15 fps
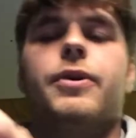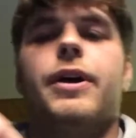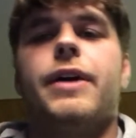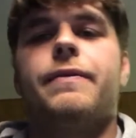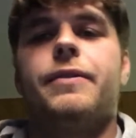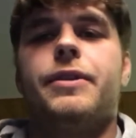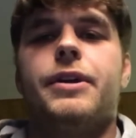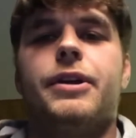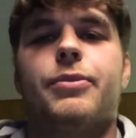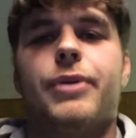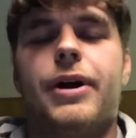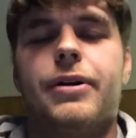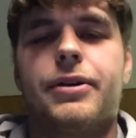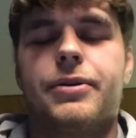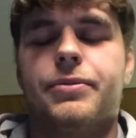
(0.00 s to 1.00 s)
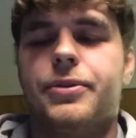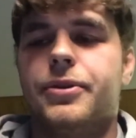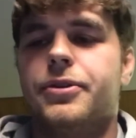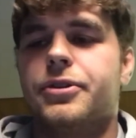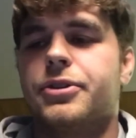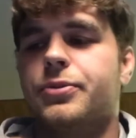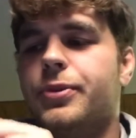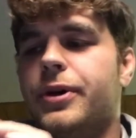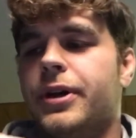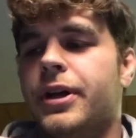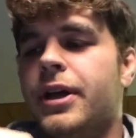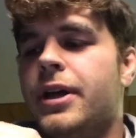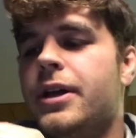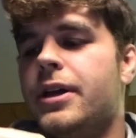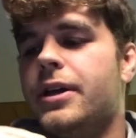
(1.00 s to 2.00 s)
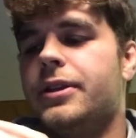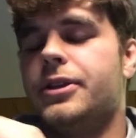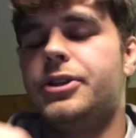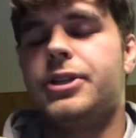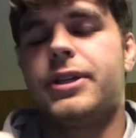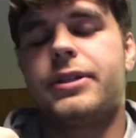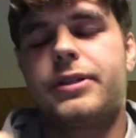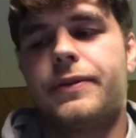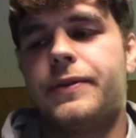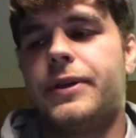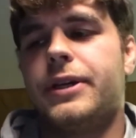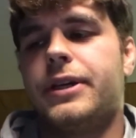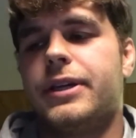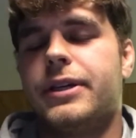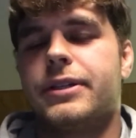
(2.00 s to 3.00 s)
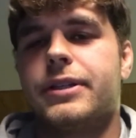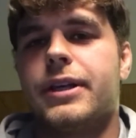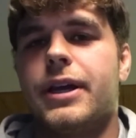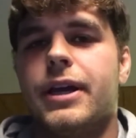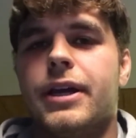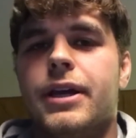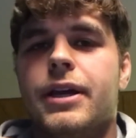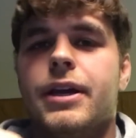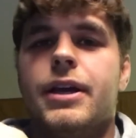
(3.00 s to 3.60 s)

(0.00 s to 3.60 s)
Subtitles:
everything about computers, but the gist of it is that